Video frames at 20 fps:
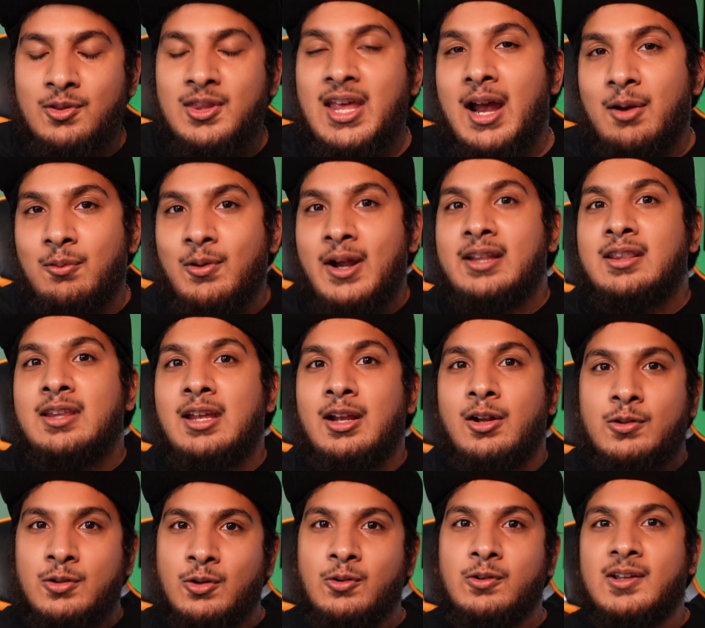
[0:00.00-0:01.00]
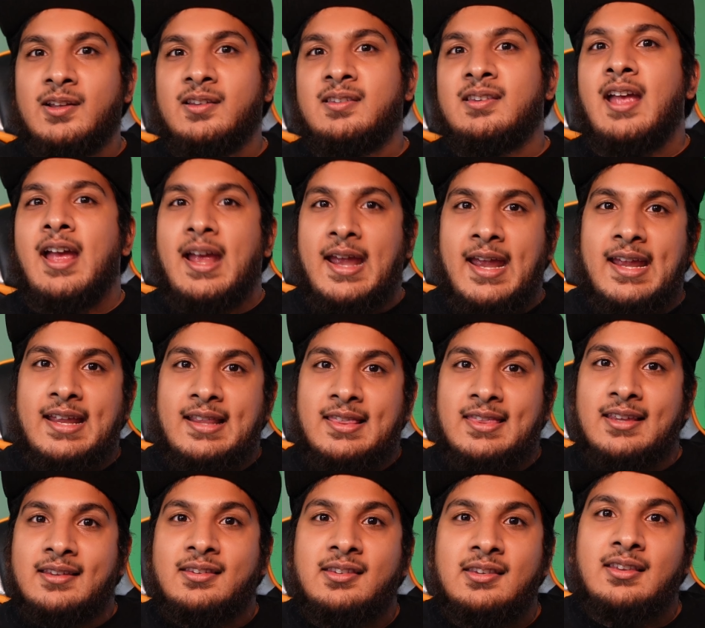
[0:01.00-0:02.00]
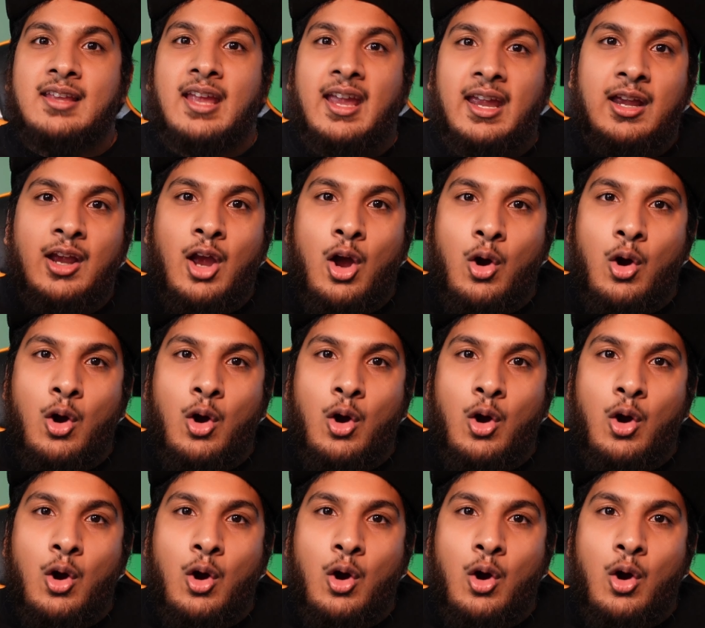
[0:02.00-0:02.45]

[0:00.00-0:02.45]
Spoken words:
that right there told us that, hey, this thing